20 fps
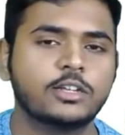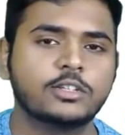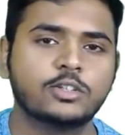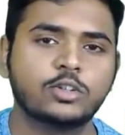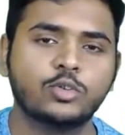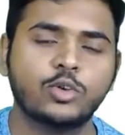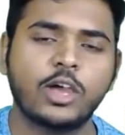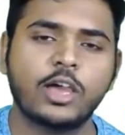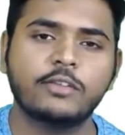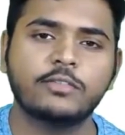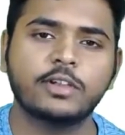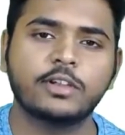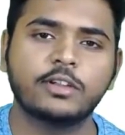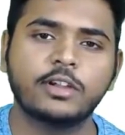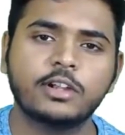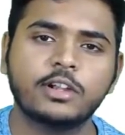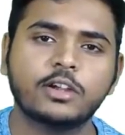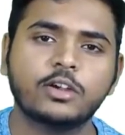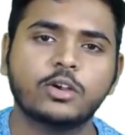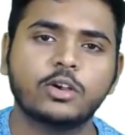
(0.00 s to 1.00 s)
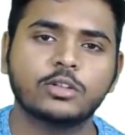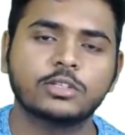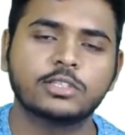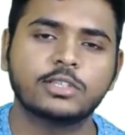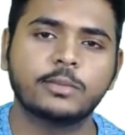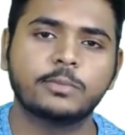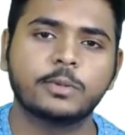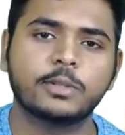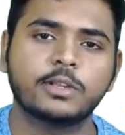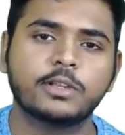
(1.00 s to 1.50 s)
to have a greater
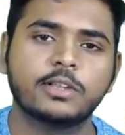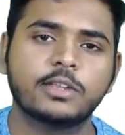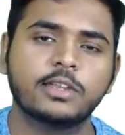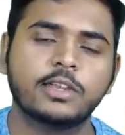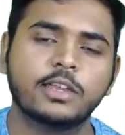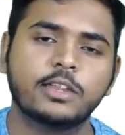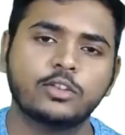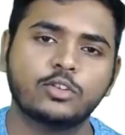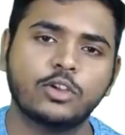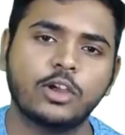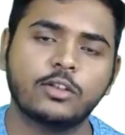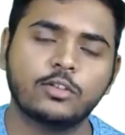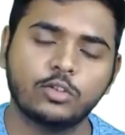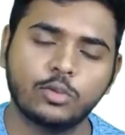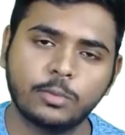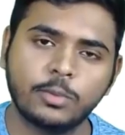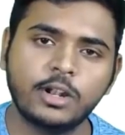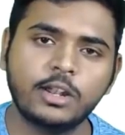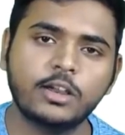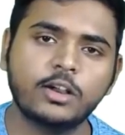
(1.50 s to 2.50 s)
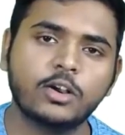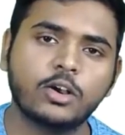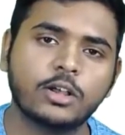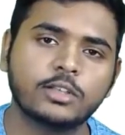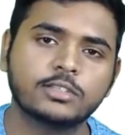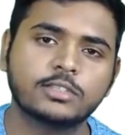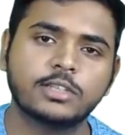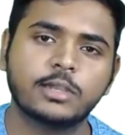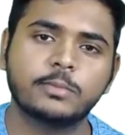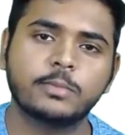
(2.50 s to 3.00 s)
concept, to build our
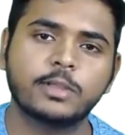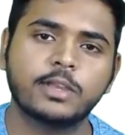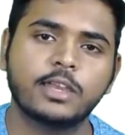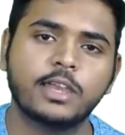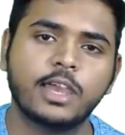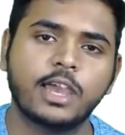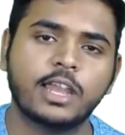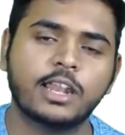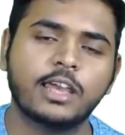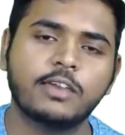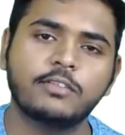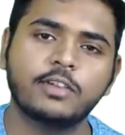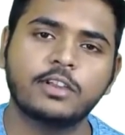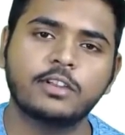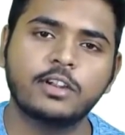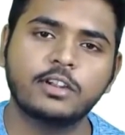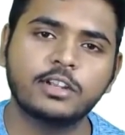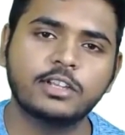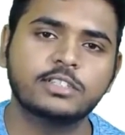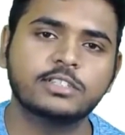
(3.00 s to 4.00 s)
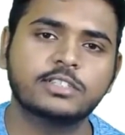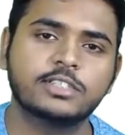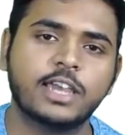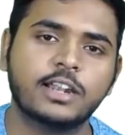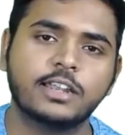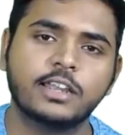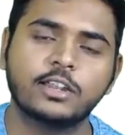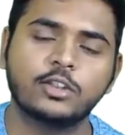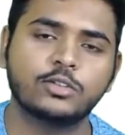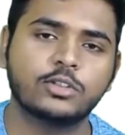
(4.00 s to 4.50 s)
concept and have a greater
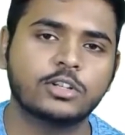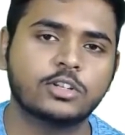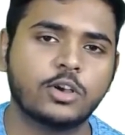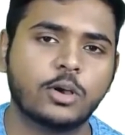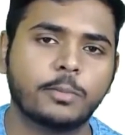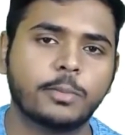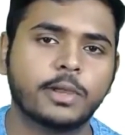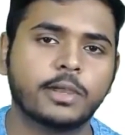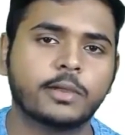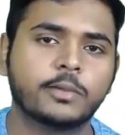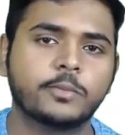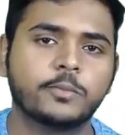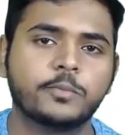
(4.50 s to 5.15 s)
insight into the topic.